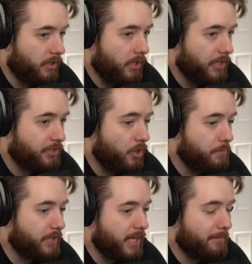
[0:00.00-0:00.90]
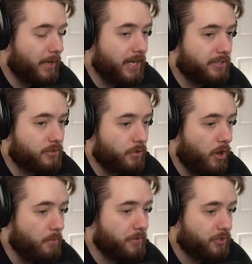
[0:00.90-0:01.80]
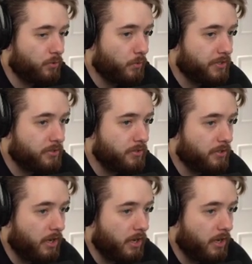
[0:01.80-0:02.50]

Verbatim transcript: uh, I just hope the campaign is good. I hope the story's good.